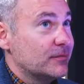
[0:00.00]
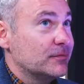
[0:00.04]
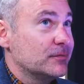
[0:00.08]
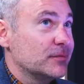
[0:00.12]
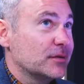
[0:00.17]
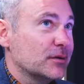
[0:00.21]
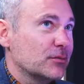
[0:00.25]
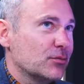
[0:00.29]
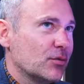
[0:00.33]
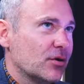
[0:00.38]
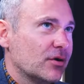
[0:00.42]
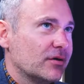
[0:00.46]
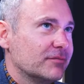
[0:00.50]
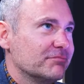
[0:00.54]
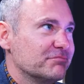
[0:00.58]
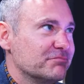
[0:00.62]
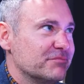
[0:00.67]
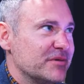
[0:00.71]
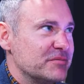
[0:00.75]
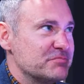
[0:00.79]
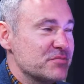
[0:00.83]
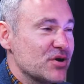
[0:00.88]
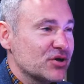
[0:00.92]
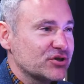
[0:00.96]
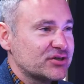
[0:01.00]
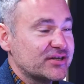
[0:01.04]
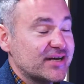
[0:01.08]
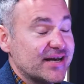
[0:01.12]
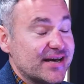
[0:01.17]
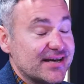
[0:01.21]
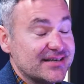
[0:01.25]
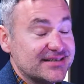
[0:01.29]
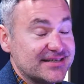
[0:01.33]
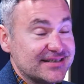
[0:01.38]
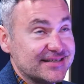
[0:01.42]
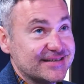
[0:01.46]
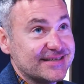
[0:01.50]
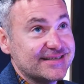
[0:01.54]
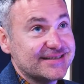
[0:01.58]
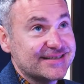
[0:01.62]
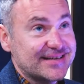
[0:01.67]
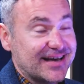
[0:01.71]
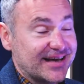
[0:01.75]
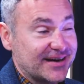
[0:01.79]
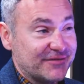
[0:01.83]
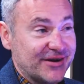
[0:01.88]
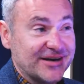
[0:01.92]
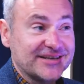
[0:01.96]
what in most cases is
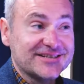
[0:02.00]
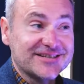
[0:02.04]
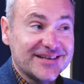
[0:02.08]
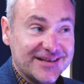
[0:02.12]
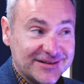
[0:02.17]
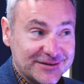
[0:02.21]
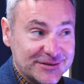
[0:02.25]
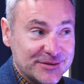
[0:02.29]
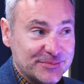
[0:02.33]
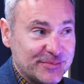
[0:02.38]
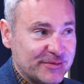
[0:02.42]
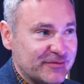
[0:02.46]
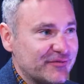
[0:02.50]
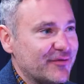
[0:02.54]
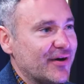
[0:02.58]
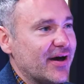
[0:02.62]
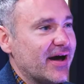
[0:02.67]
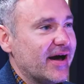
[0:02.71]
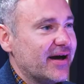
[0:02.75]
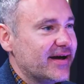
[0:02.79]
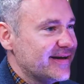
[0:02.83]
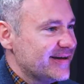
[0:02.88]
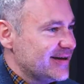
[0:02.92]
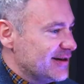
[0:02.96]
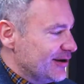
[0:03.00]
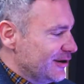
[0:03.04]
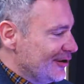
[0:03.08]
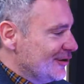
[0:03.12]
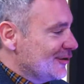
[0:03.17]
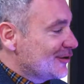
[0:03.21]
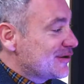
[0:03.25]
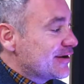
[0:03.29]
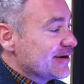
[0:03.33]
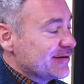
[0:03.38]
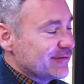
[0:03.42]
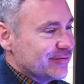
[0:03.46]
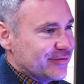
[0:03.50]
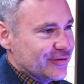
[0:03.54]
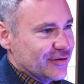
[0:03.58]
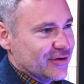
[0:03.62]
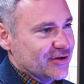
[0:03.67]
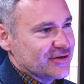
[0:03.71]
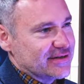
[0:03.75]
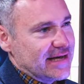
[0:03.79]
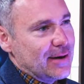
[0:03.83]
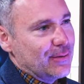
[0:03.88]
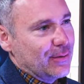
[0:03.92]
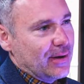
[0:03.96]
kind of Excel, to be fair, looking for
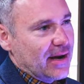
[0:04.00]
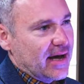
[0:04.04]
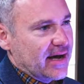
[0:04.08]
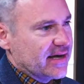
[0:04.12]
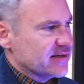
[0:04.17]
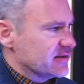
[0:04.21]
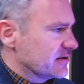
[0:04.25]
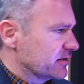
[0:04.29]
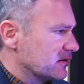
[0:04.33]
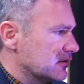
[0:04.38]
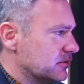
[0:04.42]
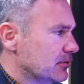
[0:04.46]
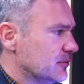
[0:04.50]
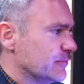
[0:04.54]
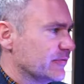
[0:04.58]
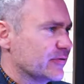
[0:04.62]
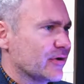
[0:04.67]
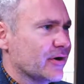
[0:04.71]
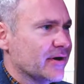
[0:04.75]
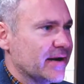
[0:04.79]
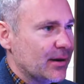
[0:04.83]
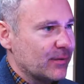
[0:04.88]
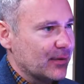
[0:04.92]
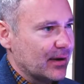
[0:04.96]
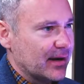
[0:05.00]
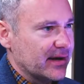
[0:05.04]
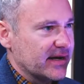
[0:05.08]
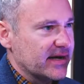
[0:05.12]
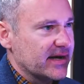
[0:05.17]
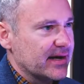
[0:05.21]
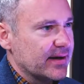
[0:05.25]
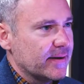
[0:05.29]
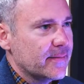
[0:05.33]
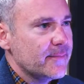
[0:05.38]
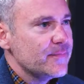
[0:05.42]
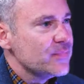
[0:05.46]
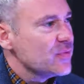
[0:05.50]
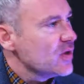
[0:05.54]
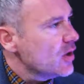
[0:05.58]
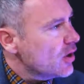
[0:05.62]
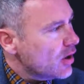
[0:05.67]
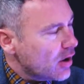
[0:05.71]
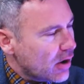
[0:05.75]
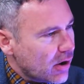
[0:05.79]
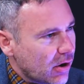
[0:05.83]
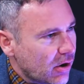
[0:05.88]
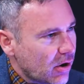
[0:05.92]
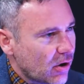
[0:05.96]
those outliers and go, oh, we've got an outlier here.
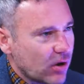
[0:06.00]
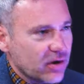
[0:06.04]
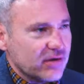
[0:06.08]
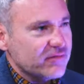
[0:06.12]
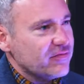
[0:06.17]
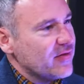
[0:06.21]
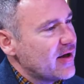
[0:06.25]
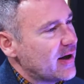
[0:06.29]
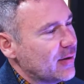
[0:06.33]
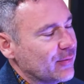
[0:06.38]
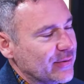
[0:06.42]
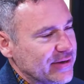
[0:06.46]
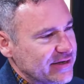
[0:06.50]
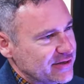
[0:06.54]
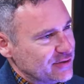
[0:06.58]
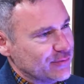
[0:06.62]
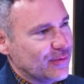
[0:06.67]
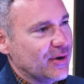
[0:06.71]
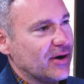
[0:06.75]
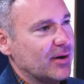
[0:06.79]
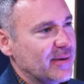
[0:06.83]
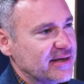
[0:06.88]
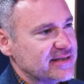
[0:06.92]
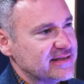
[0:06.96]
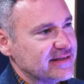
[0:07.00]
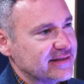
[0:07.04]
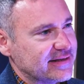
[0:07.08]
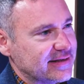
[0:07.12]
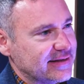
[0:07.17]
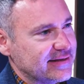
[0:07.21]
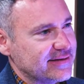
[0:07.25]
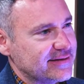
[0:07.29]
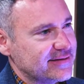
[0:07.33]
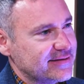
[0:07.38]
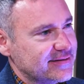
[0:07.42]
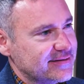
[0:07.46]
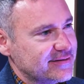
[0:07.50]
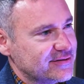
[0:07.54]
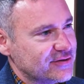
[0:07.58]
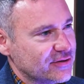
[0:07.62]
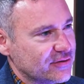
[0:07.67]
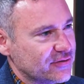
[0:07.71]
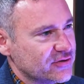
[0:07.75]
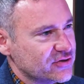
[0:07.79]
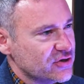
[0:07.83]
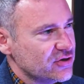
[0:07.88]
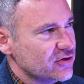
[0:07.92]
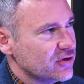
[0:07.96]
All of that we do automatically. So
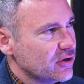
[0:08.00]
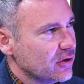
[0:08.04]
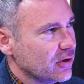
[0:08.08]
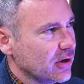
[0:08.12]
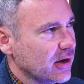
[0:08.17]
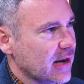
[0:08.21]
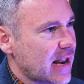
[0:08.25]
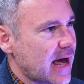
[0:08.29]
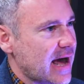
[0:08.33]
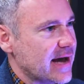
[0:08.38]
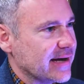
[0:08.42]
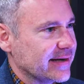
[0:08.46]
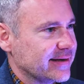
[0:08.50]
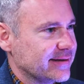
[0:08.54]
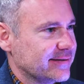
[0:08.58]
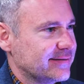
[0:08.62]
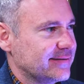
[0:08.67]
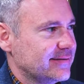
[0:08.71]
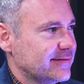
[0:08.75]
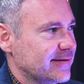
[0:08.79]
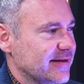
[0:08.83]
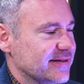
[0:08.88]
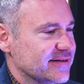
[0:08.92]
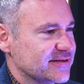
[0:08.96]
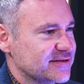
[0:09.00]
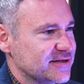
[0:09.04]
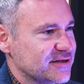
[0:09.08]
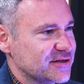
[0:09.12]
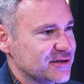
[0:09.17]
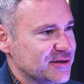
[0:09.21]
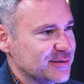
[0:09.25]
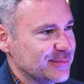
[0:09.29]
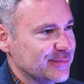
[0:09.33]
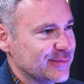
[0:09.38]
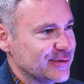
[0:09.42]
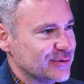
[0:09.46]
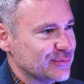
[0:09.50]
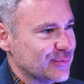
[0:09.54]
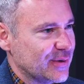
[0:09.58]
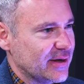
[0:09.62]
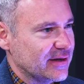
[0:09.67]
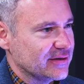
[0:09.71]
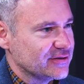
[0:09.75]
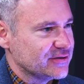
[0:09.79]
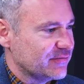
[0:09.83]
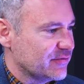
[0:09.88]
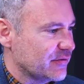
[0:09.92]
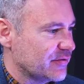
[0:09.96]
there's no lag in the system as well.
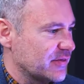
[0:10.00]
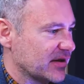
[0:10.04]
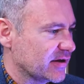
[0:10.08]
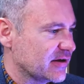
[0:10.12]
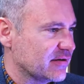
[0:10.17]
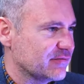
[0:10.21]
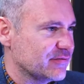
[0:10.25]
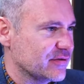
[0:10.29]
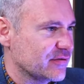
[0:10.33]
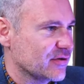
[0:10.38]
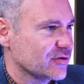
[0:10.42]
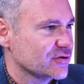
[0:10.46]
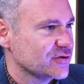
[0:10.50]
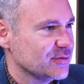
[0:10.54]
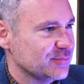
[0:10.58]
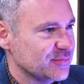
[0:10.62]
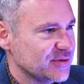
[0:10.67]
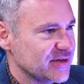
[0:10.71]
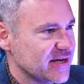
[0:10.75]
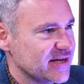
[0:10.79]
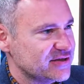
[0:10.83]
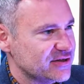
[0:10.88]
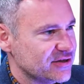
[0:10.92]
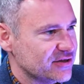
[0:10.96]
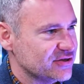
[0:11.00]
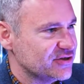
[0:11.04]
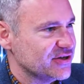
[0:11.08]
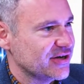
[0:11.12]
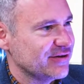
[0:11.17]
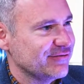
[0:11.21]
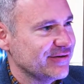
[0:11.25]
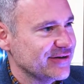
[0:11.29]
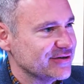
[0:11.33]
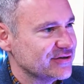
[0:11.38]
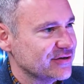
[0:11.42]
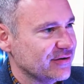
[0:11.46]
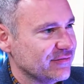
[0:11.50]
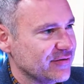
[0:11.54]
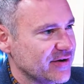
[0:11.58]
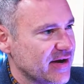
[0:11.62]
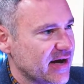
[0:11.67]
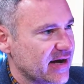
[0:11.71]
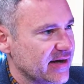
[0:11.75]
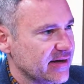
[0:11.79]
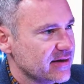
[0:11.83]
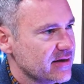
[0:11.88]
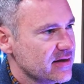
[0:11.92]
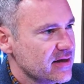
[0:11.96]
So if you've got some data generates
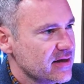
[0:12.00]
overnight,